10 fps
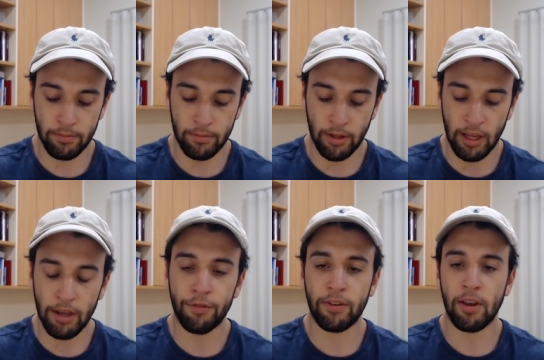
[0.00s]

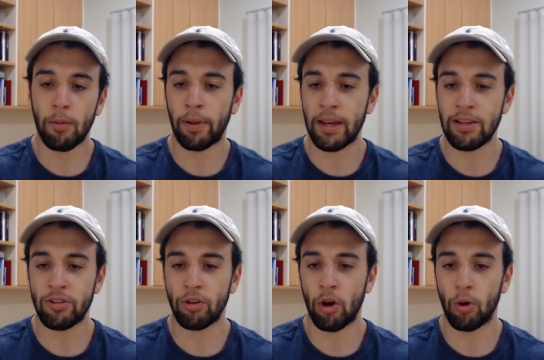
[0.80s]
if Dow plays,
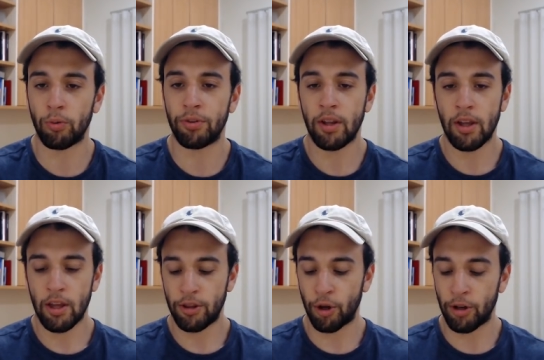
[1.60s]
you hold.
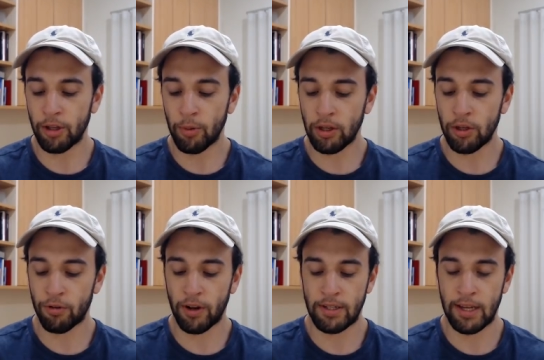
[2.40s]
The only way you
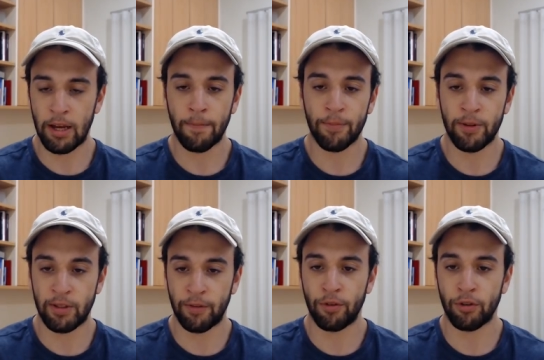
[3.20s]
trade Dow is
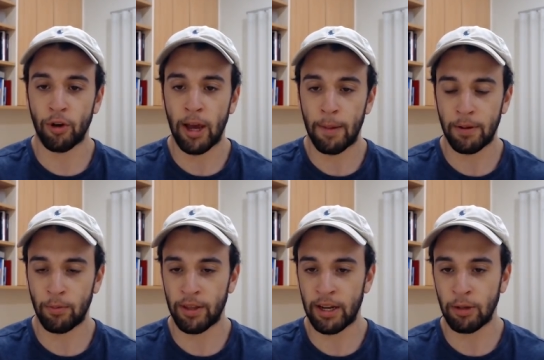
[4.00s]
if you're not happy
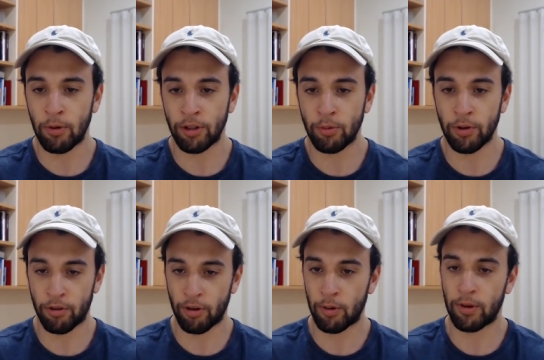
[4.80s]
with anyone you want to side.